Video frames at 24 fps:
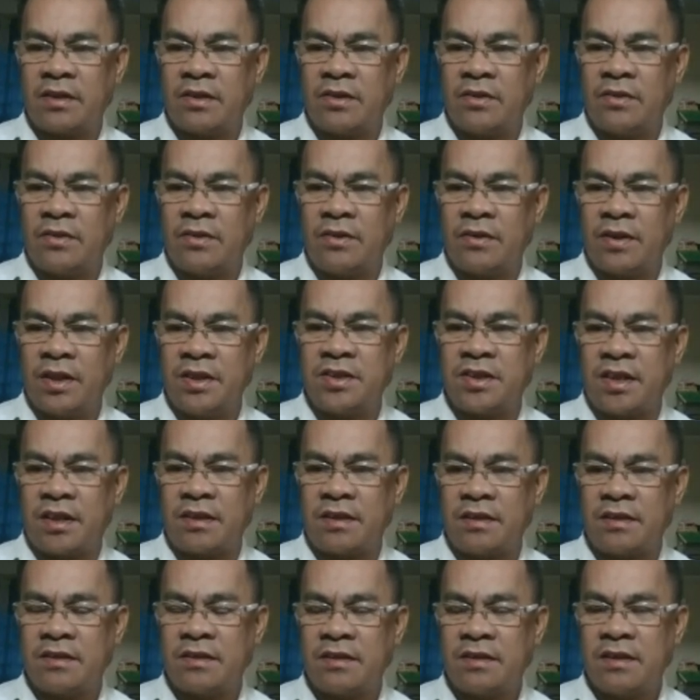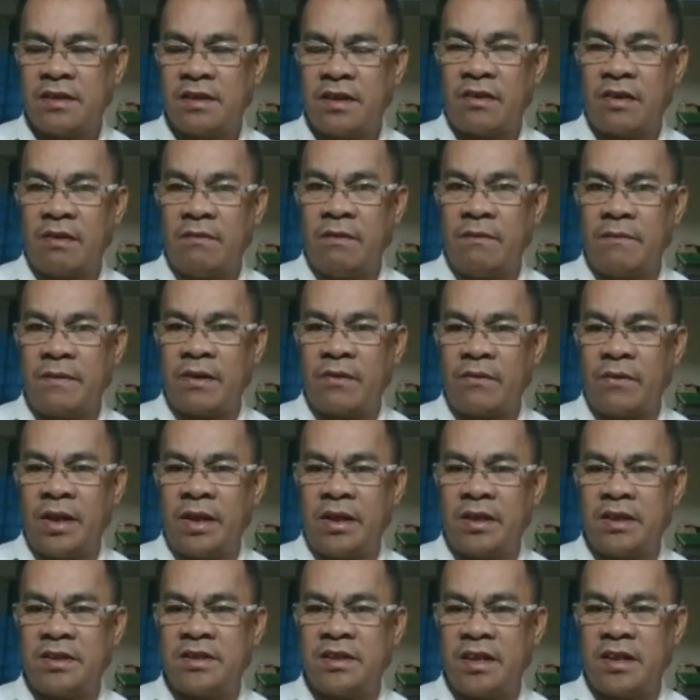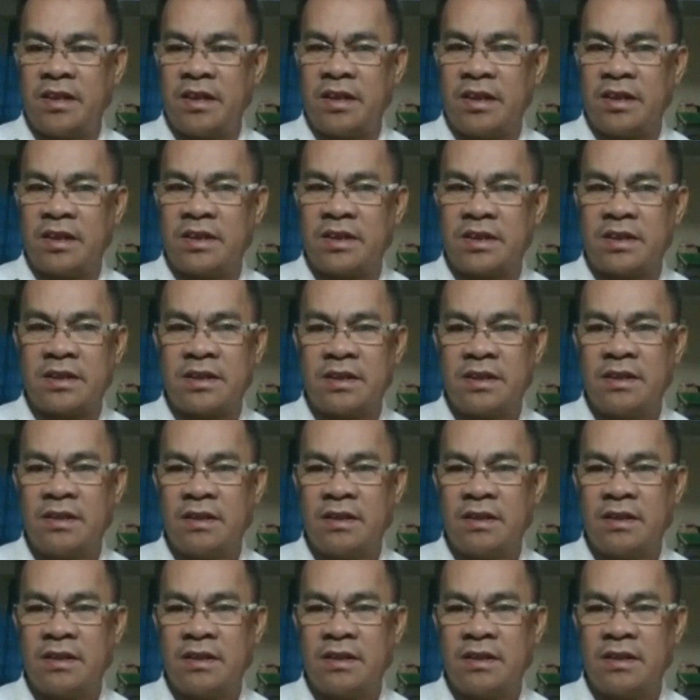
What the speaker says: to region. Now remember, one region is